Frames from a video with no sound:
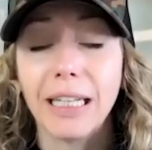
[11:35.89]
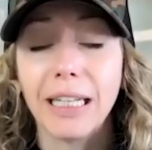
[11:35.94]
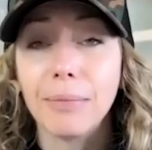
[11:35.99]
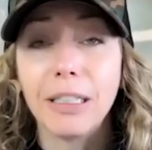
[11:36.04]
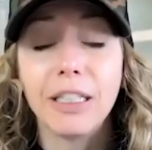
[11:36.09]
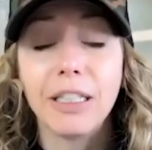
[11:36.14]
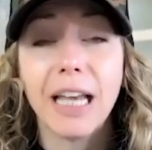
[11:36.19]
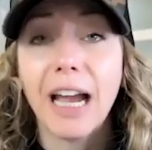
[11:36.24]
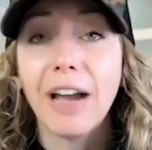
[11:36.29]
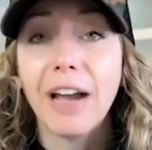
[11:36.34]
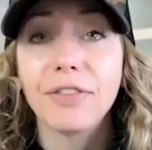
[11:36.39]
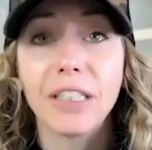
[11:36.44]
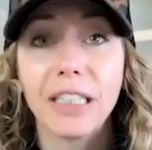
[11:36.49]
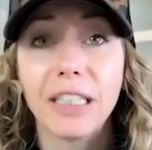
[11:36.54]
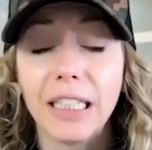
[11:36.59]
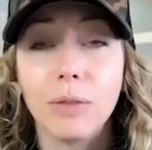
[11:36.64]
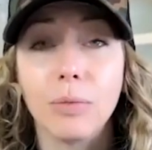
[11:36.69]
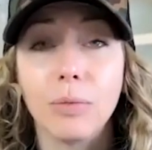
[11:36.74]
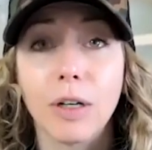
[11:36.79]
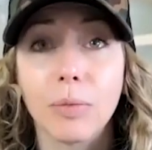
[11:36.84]
I mean, you have to
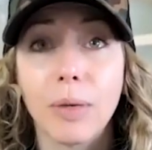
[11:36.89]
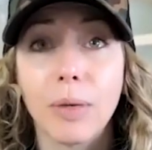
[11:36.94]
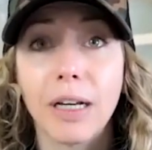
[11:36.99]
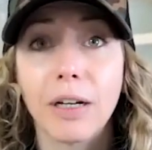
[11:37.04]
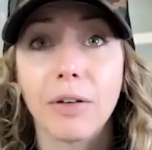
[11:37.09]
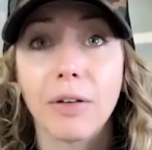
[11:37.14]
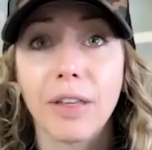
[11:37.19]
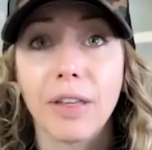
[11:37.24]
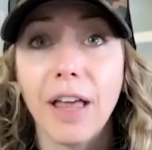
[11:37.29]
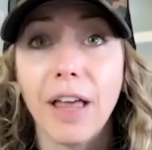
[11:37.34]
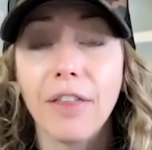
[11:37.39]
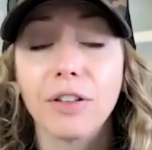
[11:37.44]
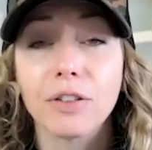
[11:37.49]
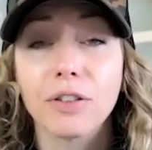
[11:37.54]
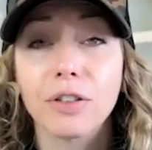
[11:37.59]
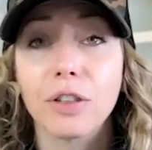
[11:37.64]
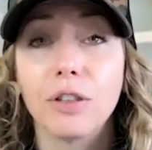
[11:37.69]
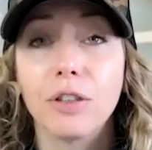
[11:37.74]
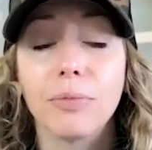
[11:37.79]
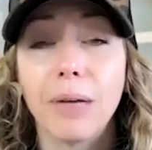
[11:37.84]
eat one way or the other,
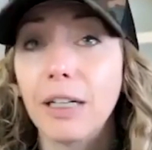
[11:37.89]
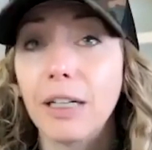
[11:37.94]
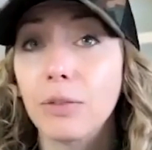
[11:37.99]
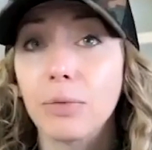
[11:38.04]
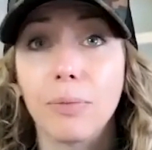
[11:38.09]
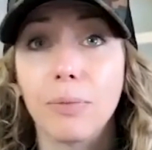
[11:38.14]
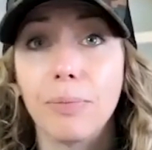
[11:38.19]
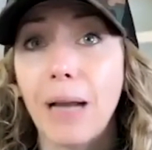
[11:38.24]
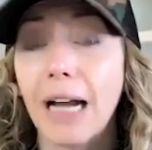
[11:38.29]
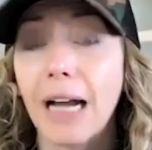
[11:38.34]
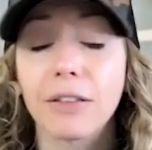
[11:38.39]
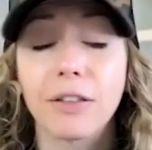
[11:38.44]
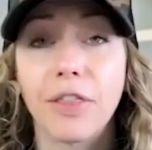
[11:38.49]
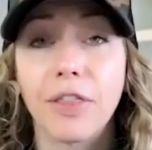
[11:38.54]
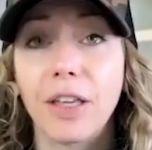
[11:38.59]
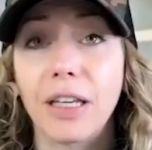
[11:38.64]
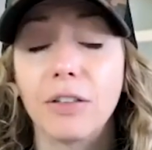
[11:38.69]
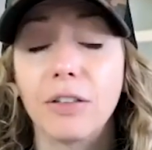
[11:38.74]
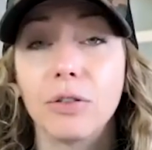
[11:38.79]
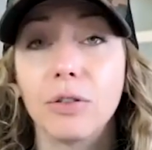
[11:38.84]
so you might as well pack the
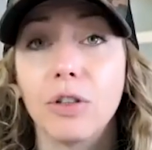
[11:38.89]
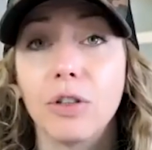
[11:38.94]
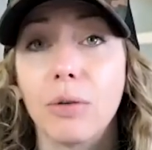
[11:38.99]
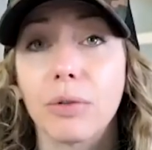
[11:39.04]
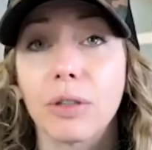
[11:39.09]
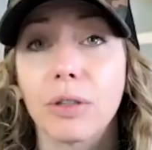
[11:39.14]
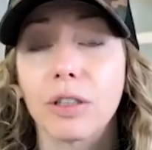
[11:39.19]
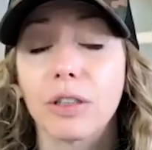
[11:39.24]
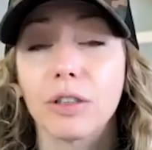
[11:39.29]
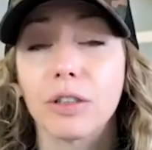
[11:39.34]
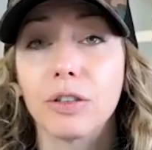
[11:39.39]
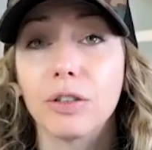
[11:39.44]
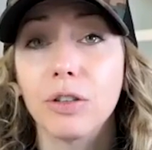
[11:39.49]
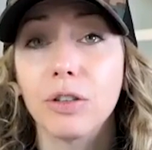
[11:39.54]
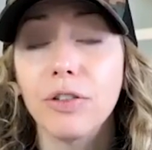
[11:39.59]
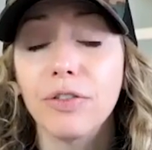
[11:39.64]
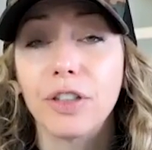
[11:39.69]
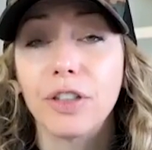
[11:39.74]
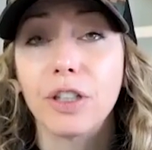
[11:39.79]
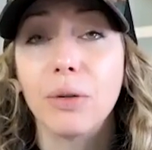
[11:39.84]
things you know are going to
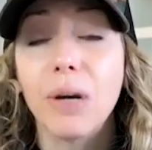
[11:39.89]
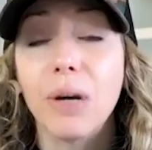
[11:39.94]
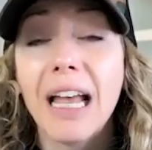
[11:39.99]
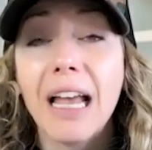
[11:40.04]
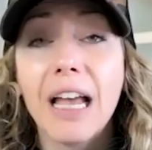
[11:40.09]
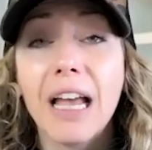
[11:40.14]
serve you.